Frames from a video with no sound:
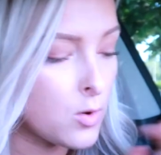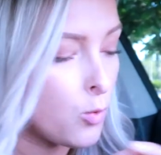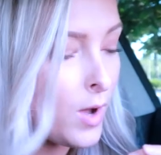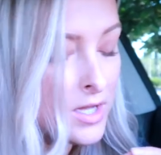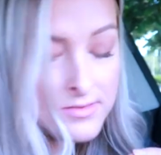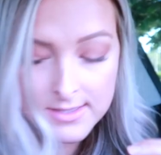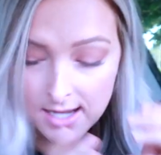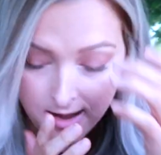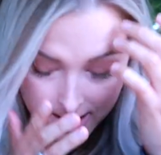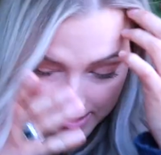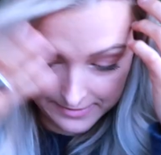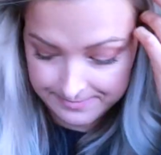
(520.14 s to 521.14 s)
Well
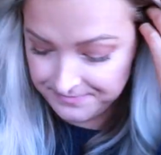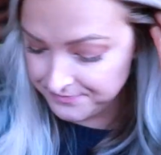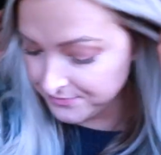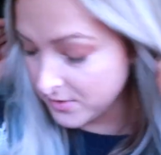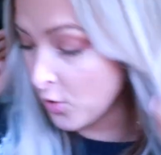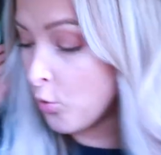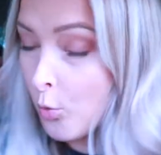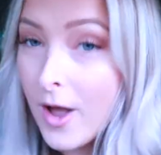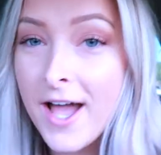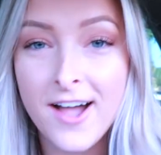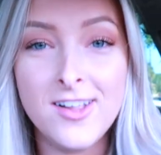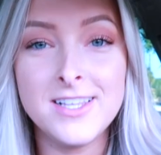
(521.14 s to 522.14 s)
done.
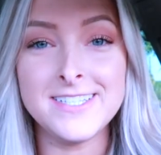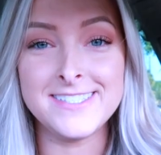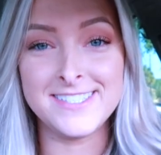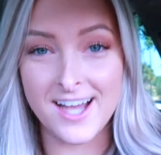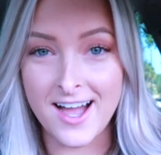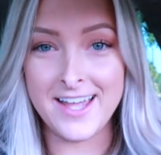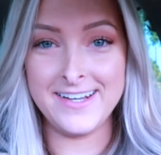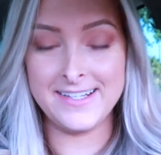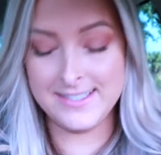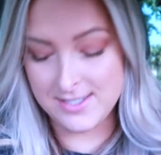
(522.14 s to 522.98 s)
Well done,